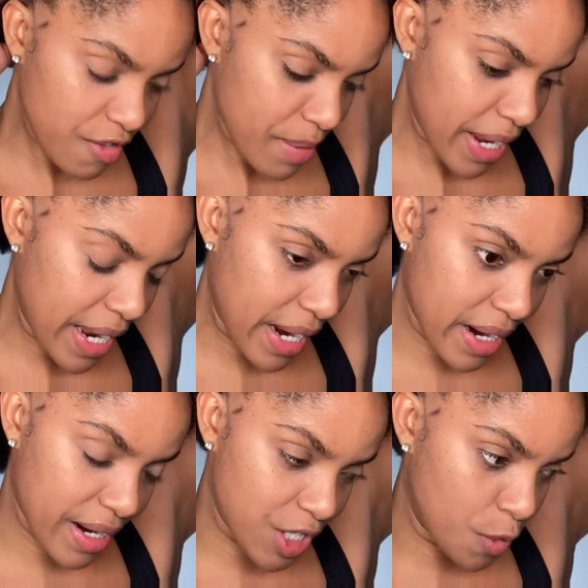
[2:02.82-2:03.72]
my
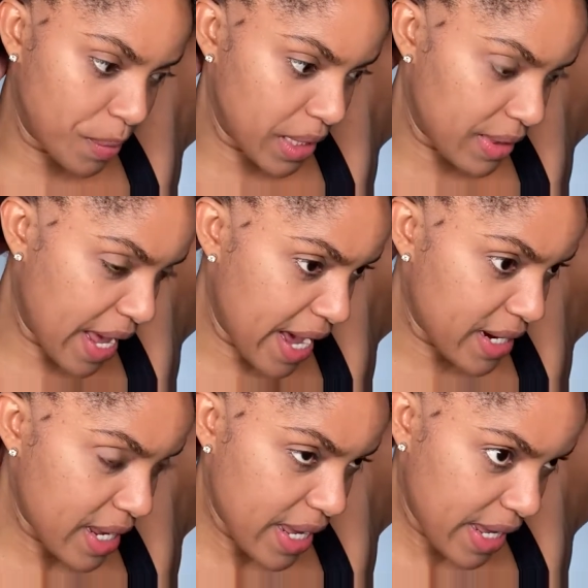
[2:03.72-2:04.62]
hair, split that
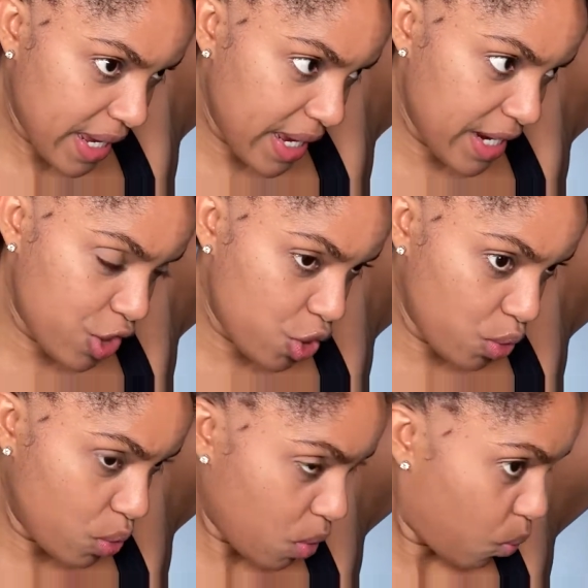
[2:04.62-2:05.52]

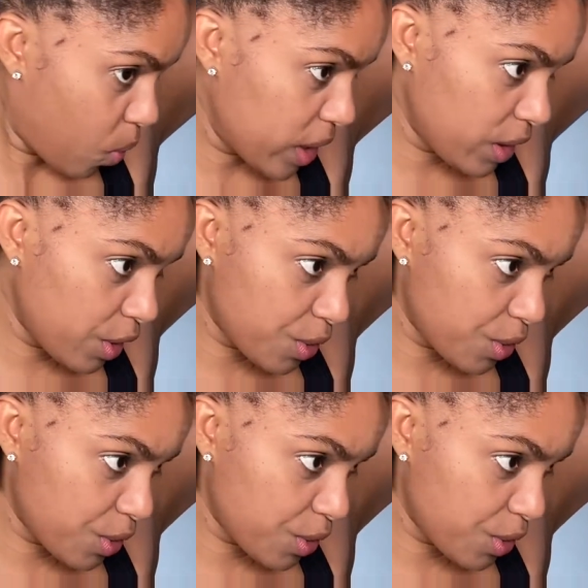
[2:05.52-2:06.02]
into one little